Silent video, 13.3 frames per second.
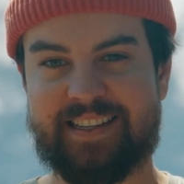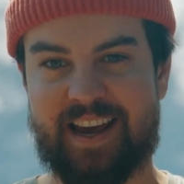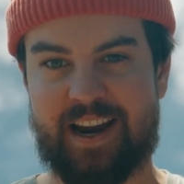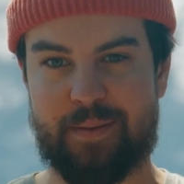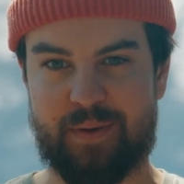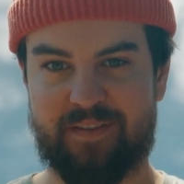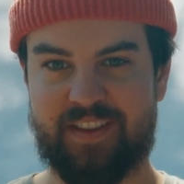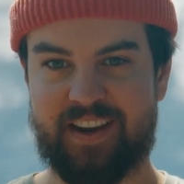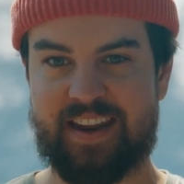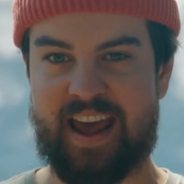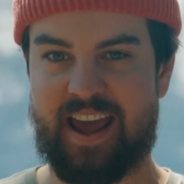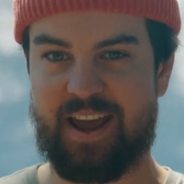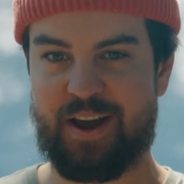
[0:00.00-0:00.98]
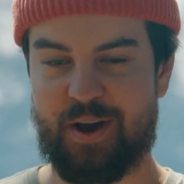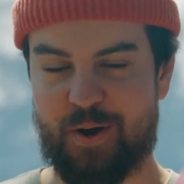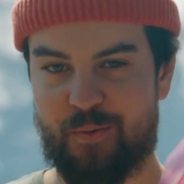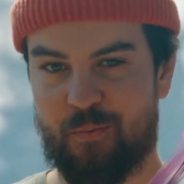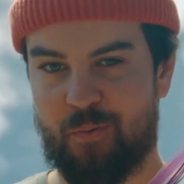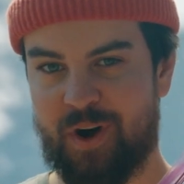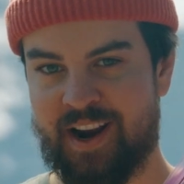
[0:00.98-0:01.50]
setup of the day.
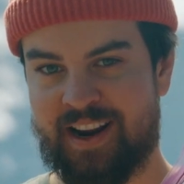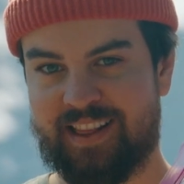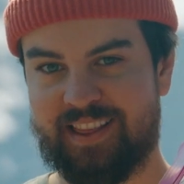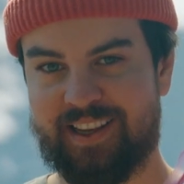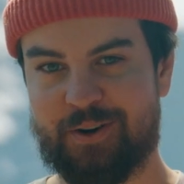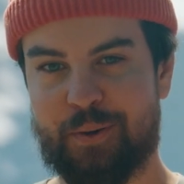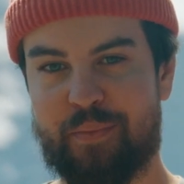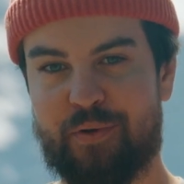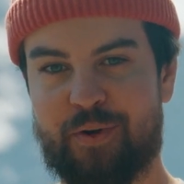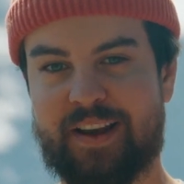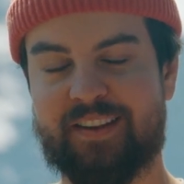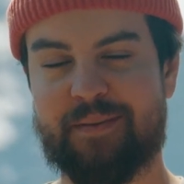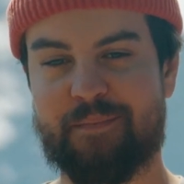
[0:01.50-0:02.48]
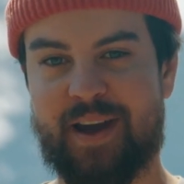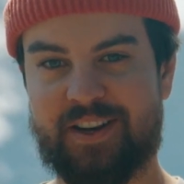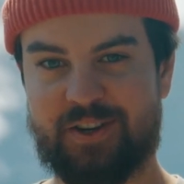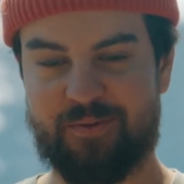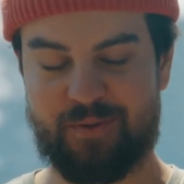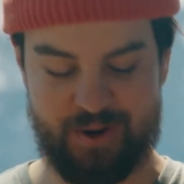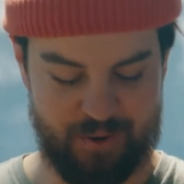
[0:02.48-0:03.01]
One little point to
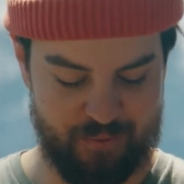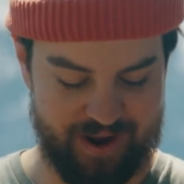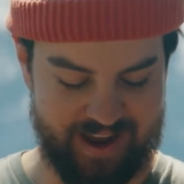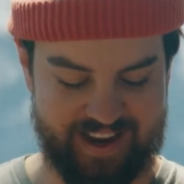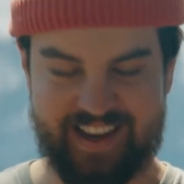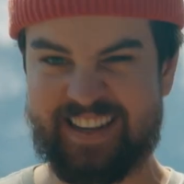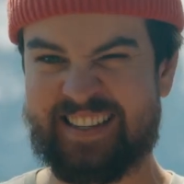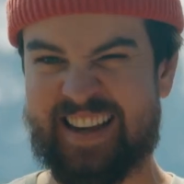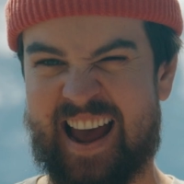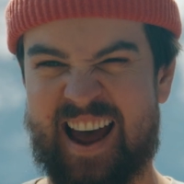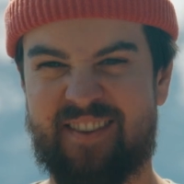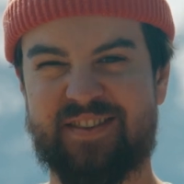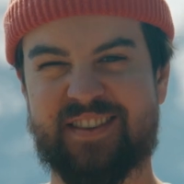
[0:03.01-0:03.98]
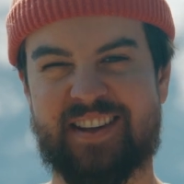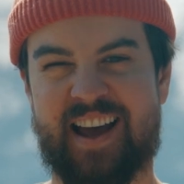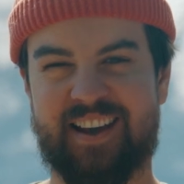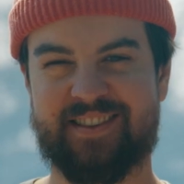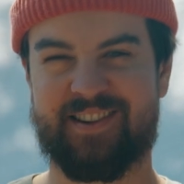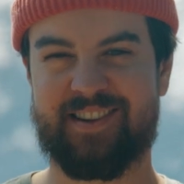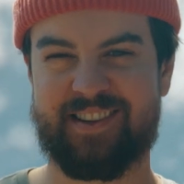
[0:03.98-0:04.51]
mention real quick is have
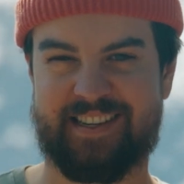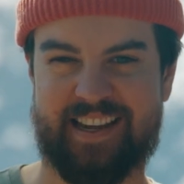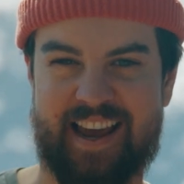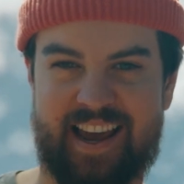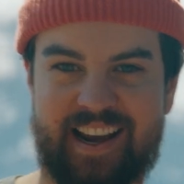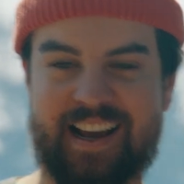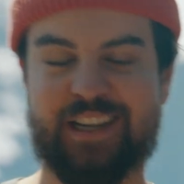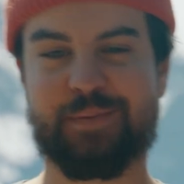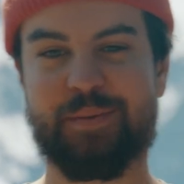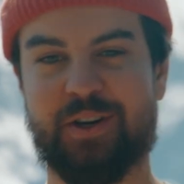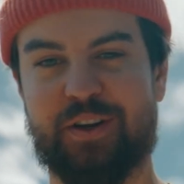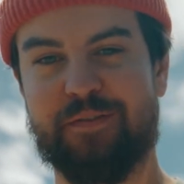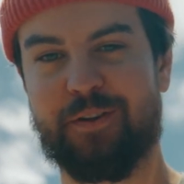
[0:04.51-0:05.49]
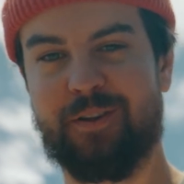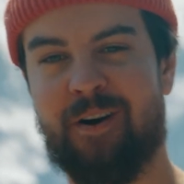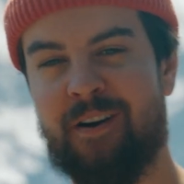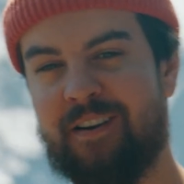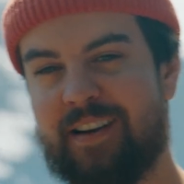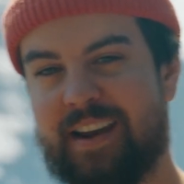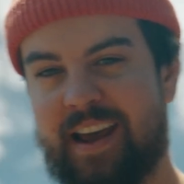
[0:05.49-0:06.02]
snacks on set, especially for
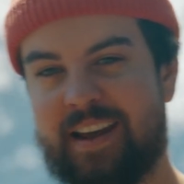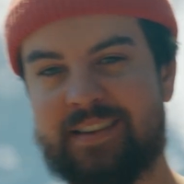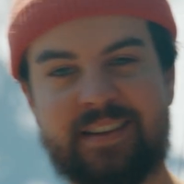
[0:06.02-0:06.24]
longer days.